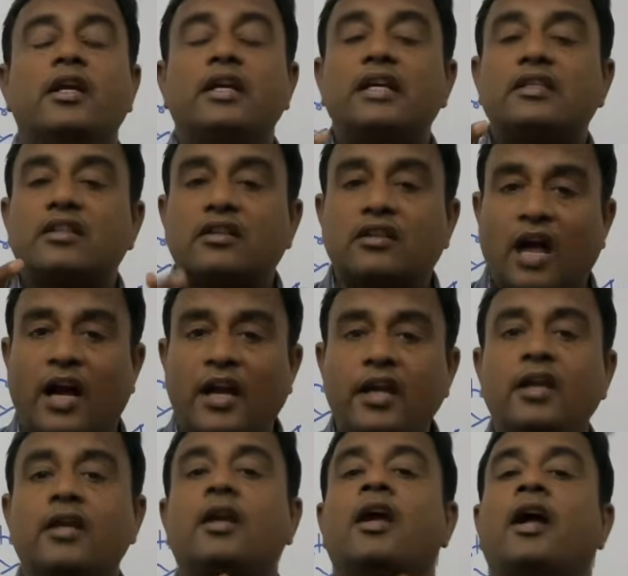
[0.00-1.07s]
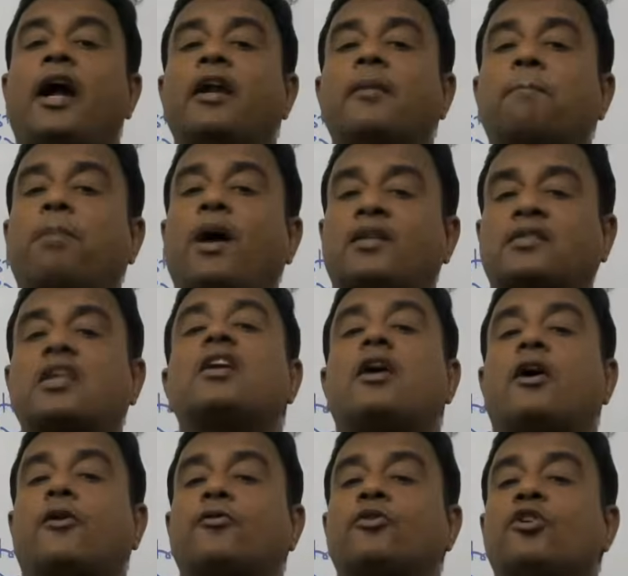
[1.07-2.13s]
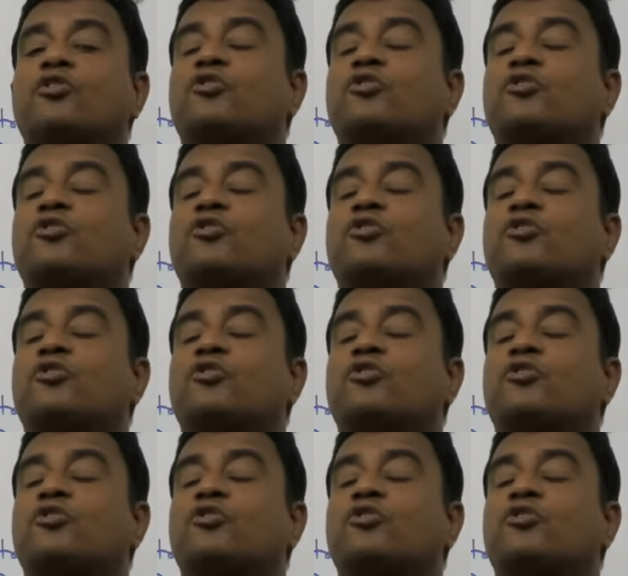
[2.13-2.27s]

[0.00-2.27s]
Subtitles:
is dying and passing out.